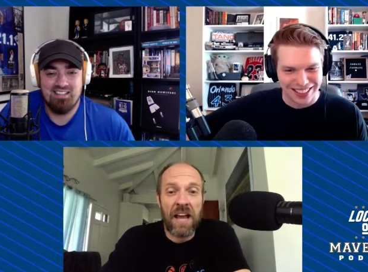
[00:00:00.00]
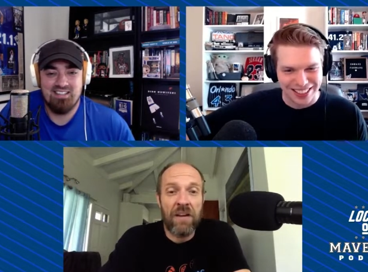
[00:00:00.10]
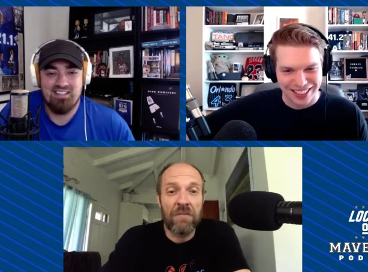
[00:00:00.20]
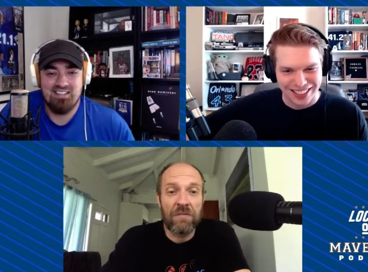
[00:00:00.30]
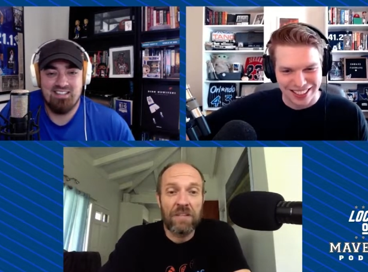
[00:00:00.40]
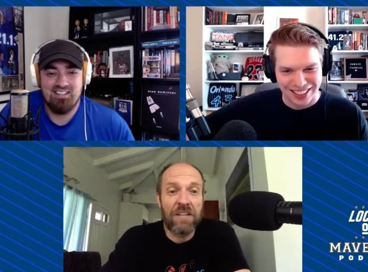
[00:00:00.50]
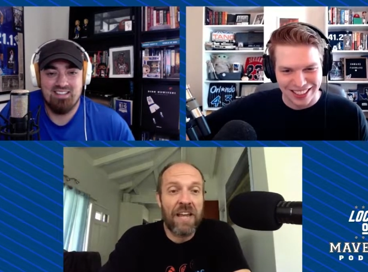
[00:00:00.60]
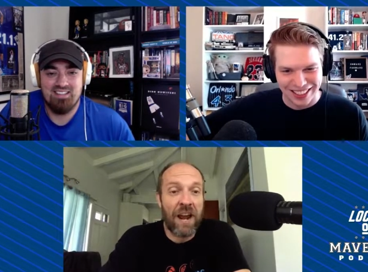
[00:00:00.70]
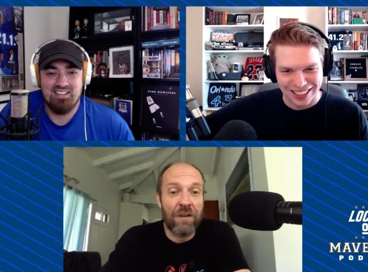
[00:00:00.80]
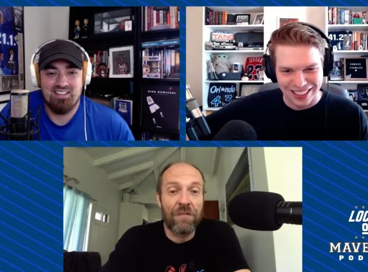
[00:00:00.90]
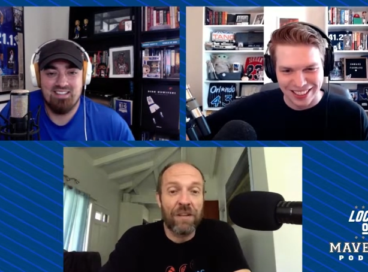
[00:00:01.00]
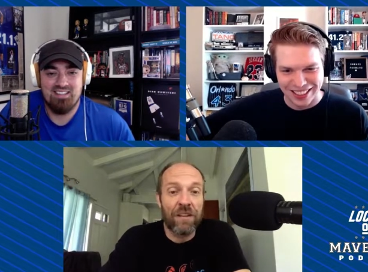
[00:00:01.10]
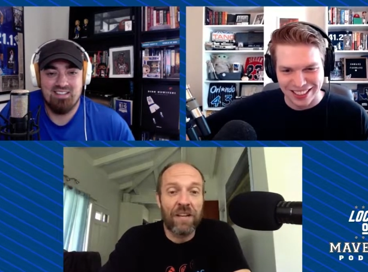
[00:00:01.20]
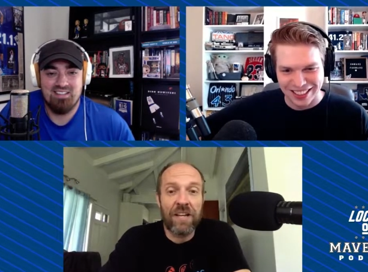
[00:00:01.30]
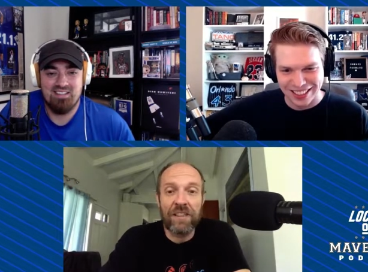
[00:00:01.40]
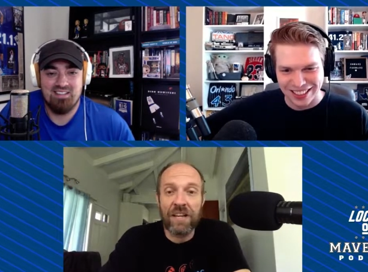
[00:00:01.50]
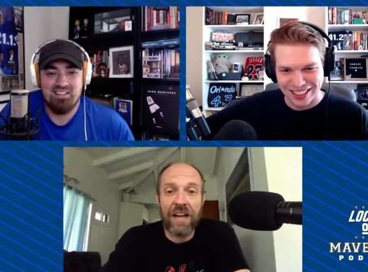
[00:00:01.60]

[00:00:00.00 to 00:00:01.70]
Speaker 1: I don't carefully look at